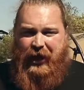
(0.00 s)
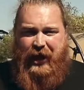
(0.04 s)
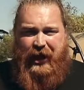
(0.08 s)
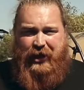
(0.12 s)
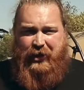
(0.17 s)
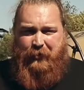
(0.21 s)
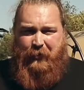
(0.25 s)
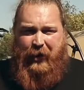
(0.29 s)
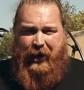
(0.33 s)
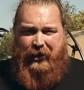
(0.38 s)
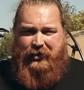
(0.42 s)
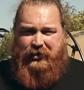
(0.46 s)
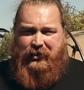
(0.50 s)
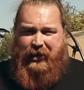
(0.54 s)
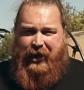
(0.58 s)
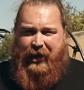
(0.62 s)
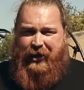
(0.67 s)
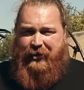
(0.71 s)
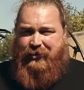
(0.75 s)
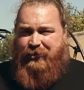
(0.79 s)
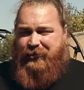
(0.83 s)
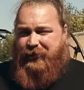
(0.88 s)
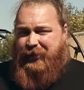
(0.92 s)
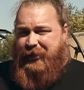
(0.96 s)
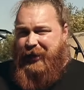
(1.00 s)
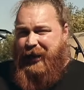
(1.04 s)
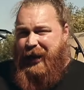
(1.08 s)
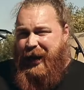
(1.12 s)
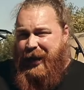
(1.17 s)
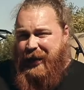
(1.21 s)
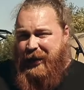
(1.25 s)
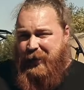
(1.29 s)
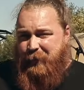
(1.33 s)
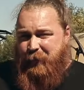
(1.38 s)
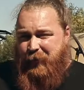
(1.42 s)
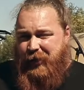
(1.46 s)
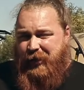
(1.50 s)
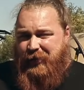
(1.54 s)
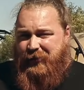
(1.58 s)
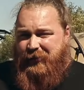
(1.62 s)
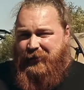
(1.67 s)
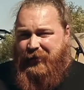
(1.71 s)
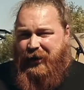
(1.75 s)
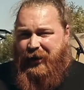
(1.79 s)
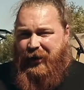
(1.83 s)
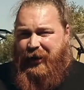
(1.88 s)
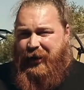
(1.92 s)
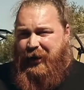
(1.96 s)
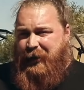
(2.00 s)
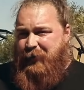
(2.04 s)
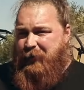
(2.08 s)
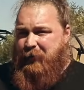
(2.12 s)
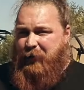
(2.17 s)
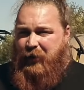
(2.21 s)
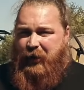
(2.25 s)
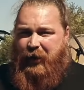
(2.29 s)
and your max tire is at 80 PSI